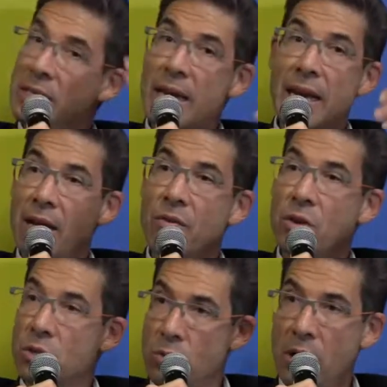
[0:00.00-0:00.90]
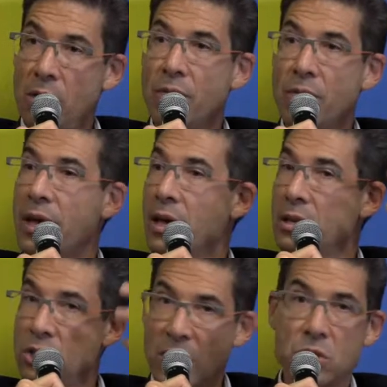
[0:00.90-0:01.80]
grade 10, 11, and 12, they
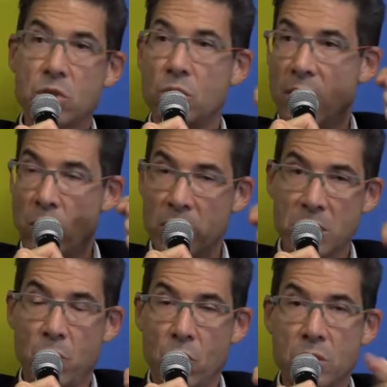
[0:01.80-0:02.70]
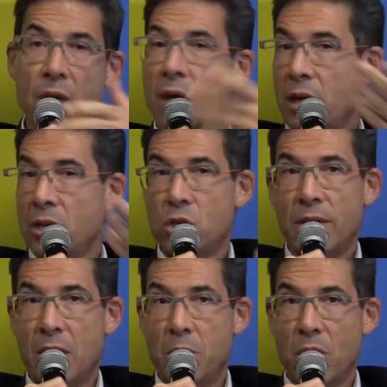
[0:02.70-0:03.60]
can just do their one sport. And
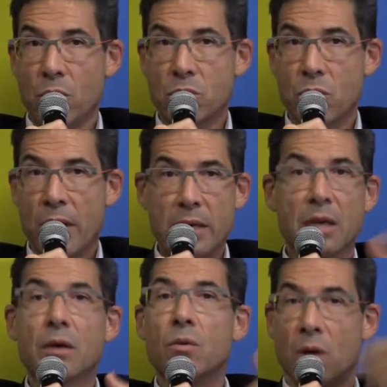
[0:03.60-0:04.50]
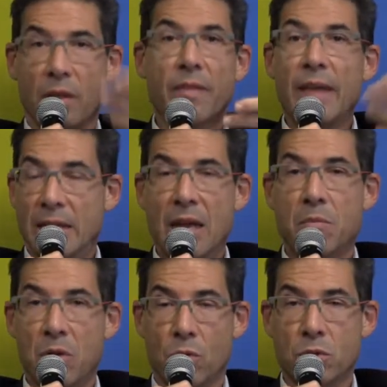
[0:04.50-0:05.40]
should that be horse riding, well, then that
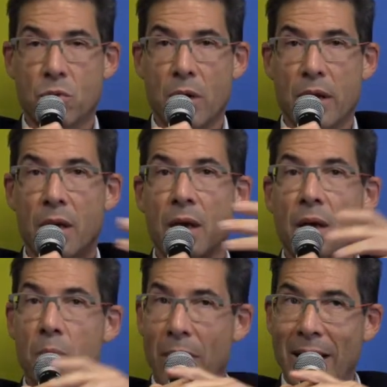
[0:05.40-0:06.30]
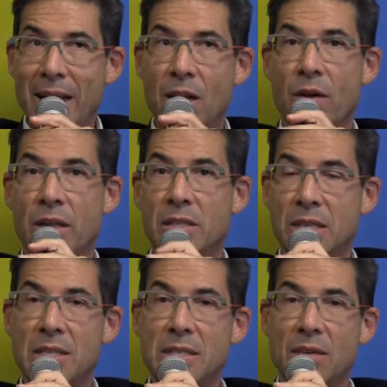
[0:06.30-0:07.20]
can be horse riding. But in grade
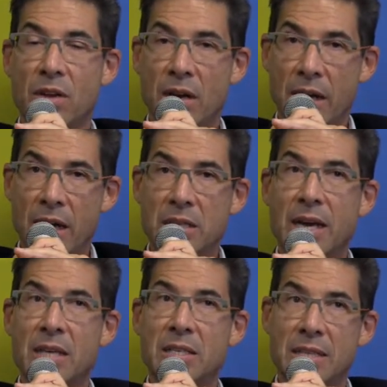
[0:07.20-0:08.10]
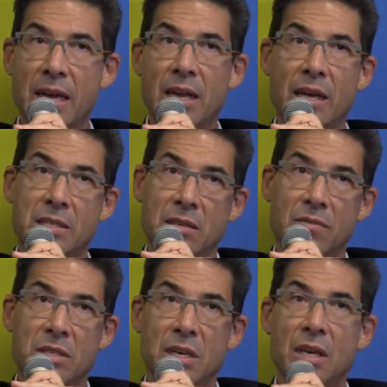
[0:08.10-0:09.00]
6, 7, and 8, a second
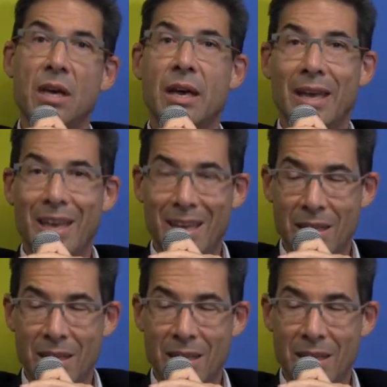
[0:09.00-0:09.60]
activity